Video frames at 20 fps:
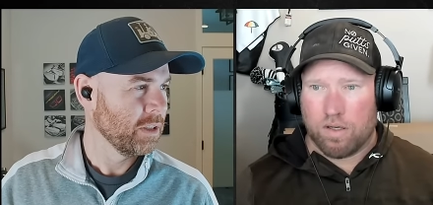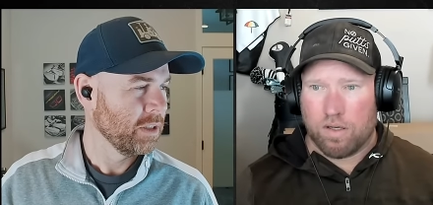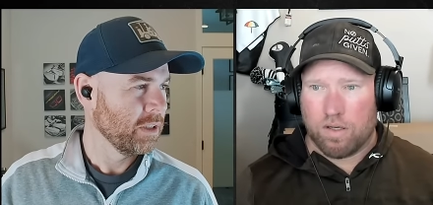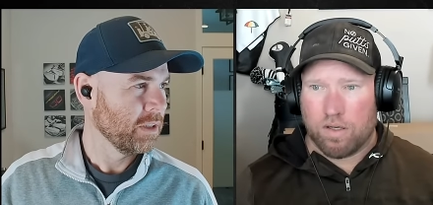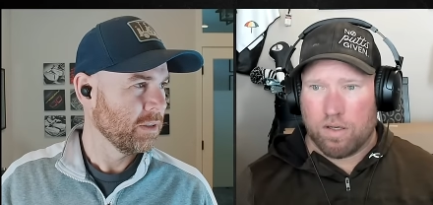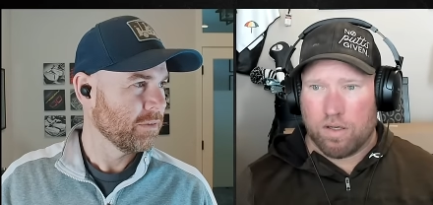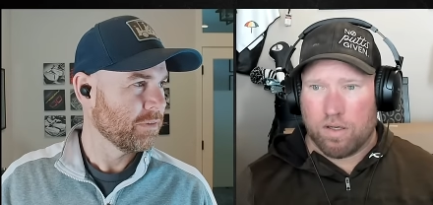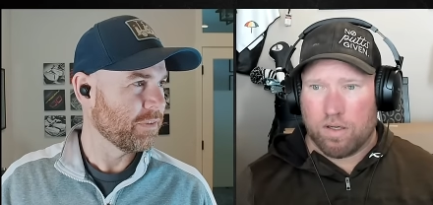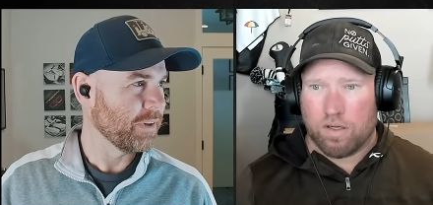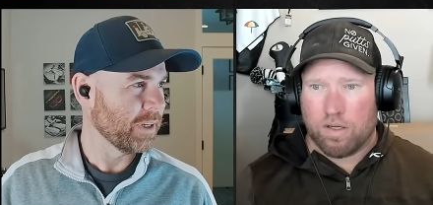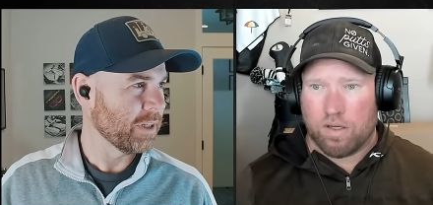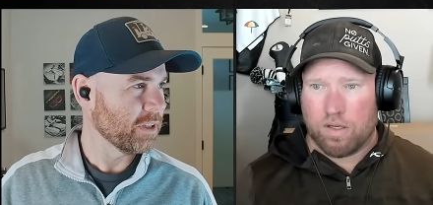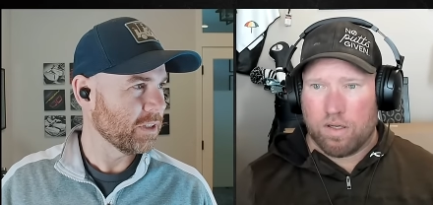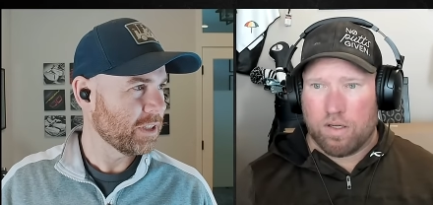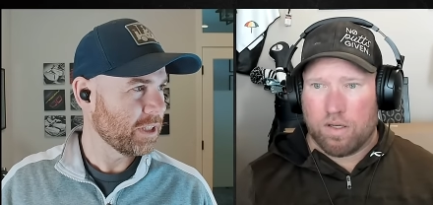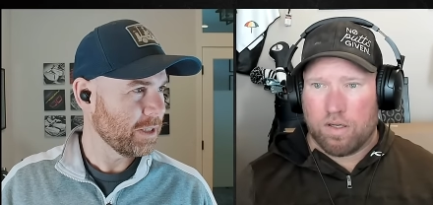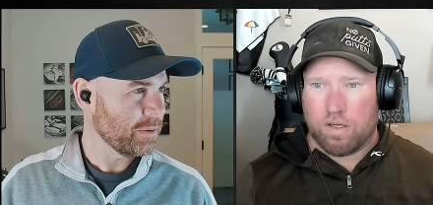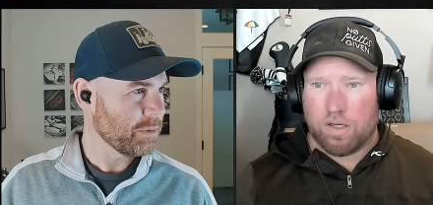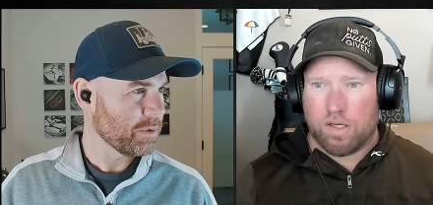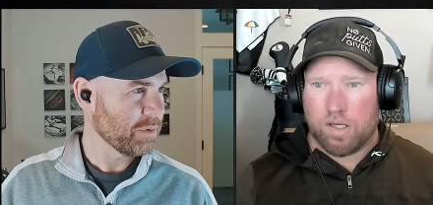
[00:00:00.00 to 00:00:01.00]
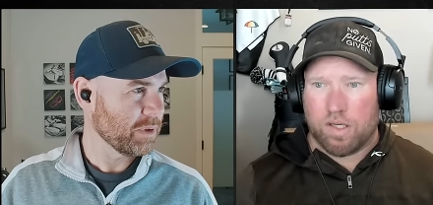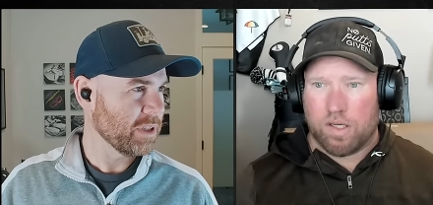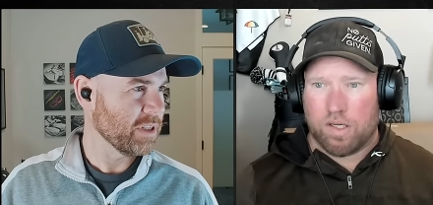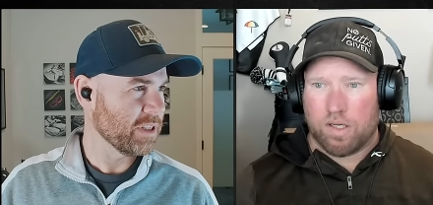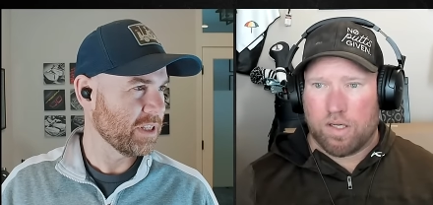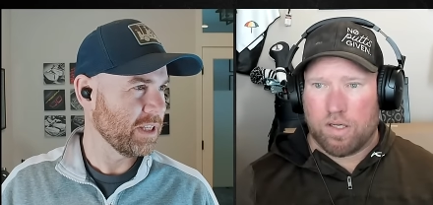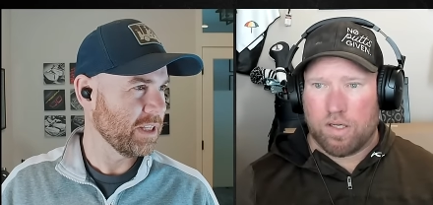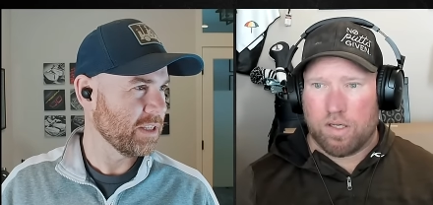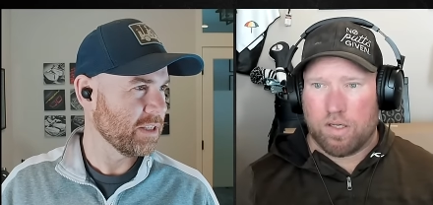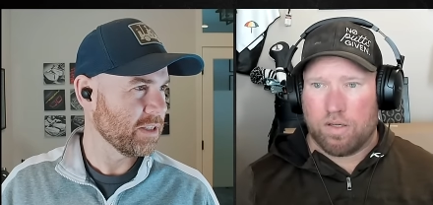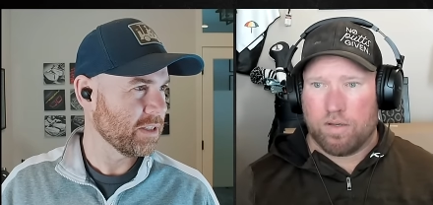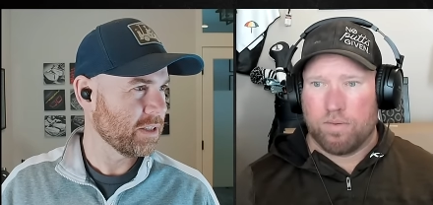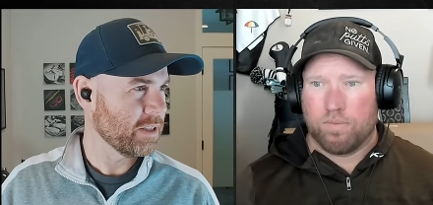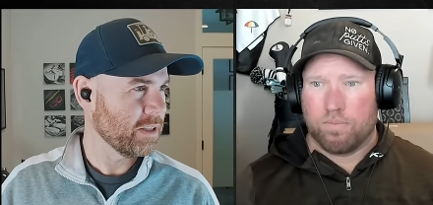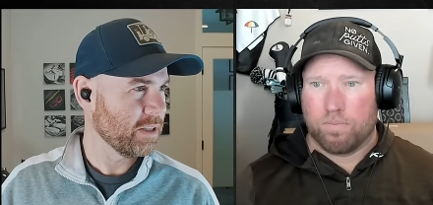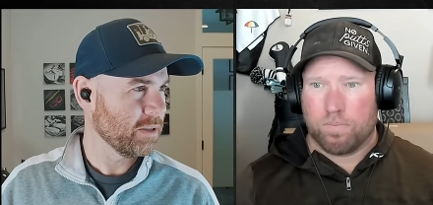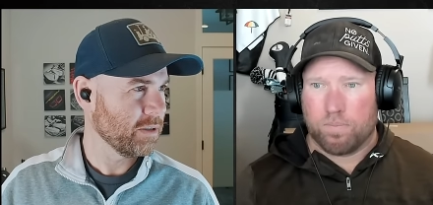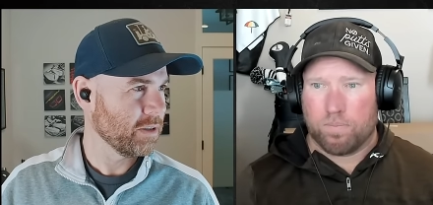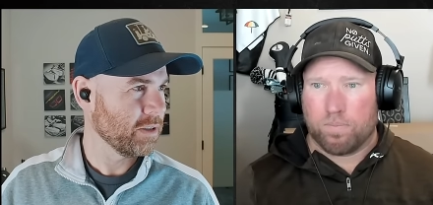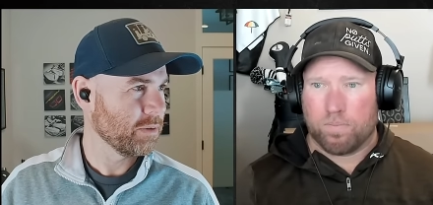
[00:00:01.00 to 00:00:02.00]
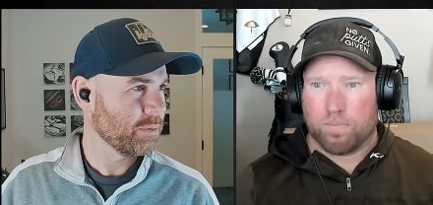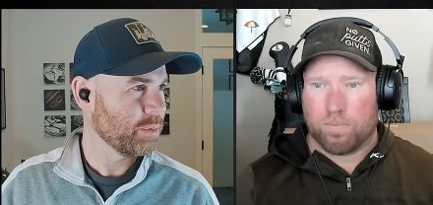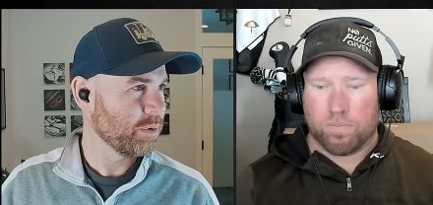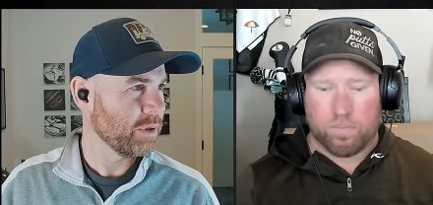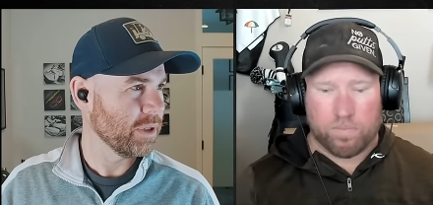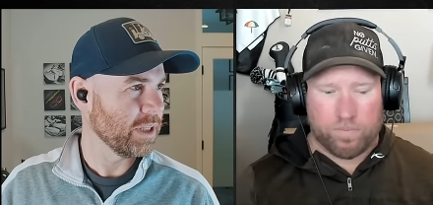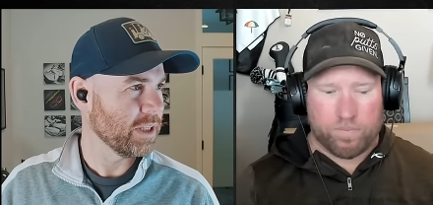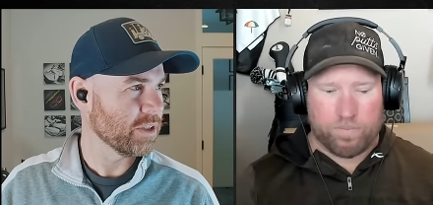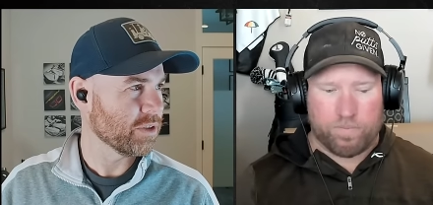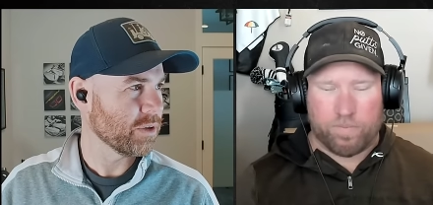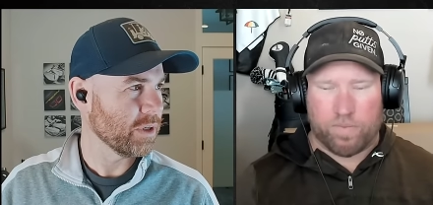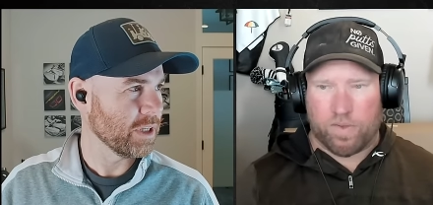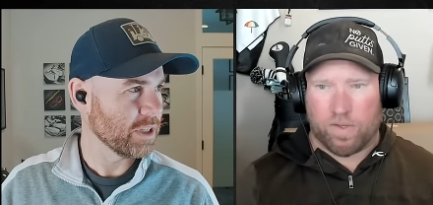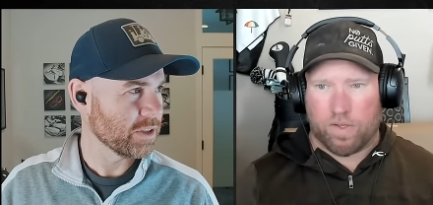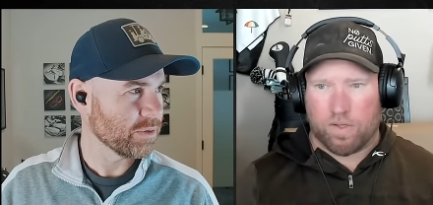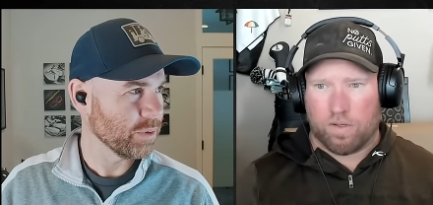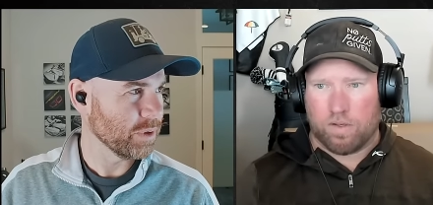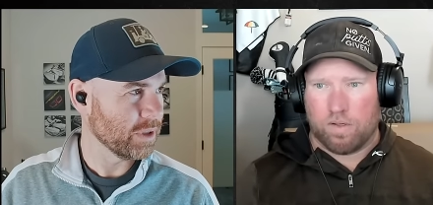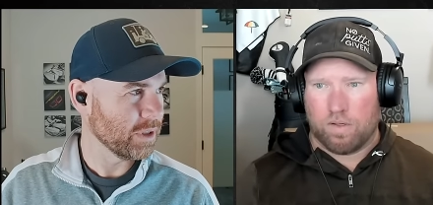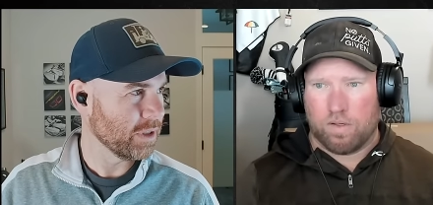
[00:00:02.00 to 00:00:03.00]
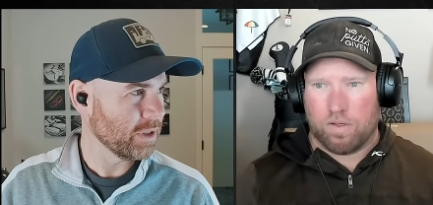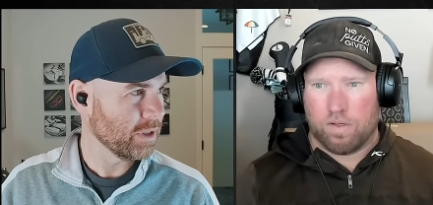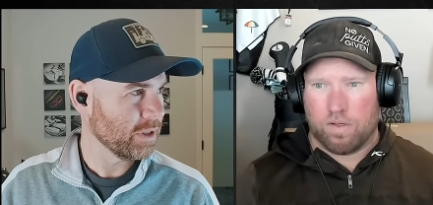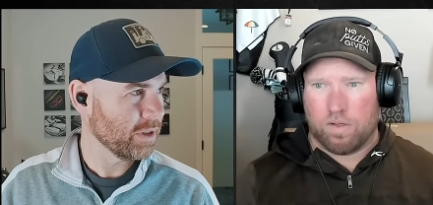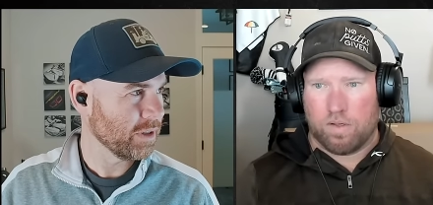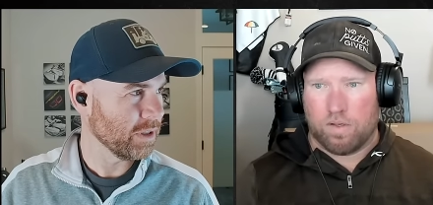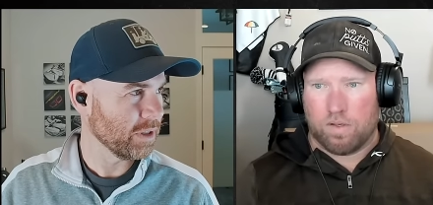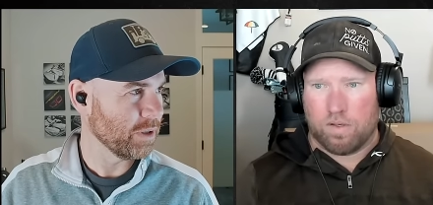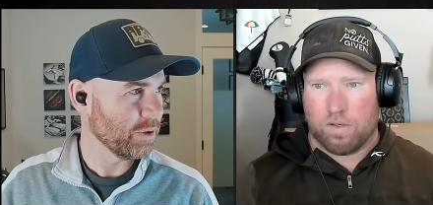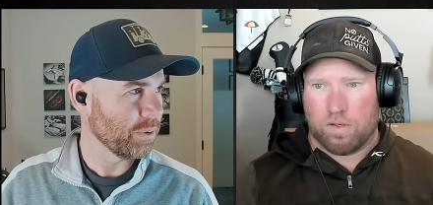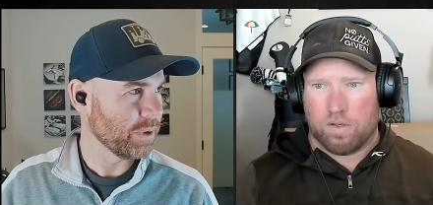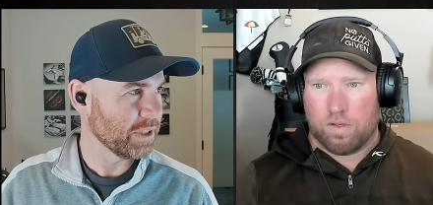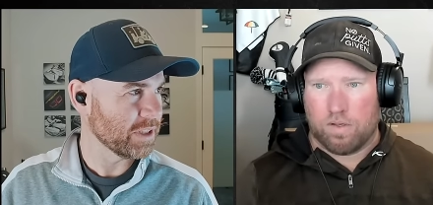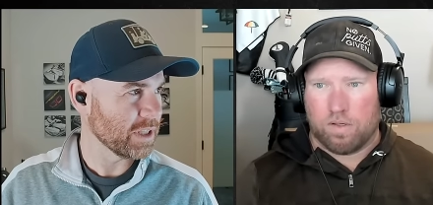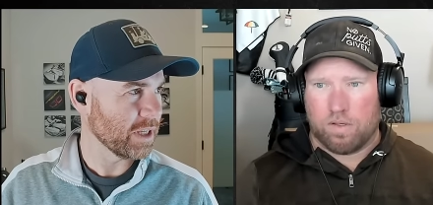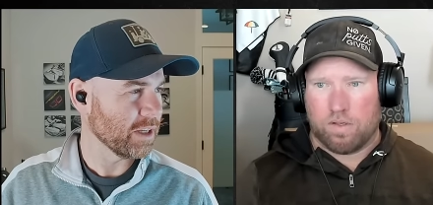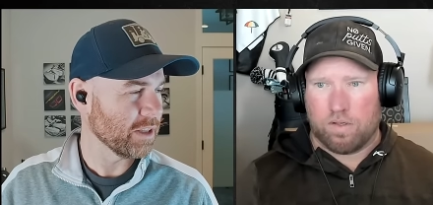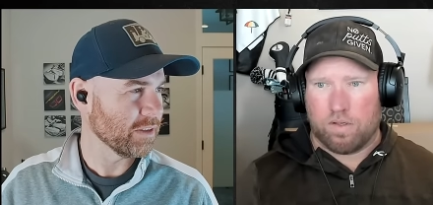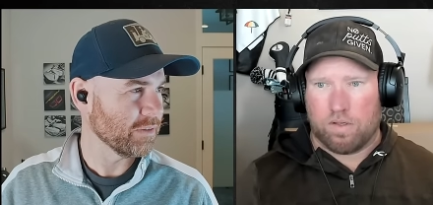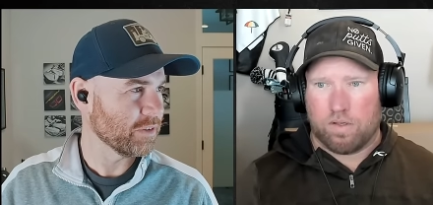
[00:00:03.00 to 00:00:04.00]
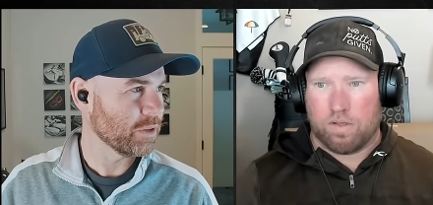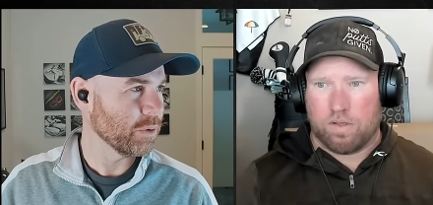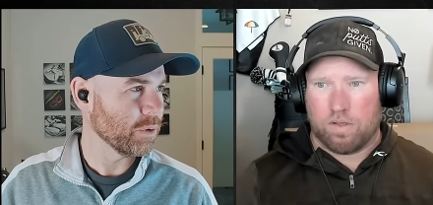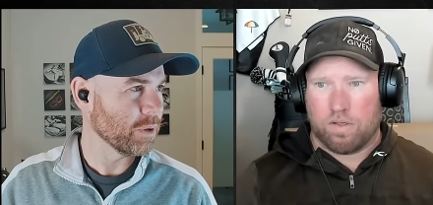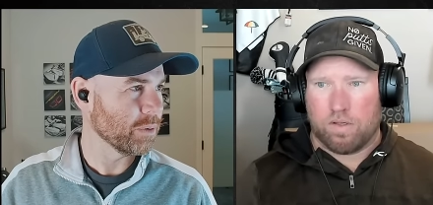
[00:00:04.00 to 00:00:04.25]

Speaker 1: fingertips because he is pretty entrenched with the the goings on of tour.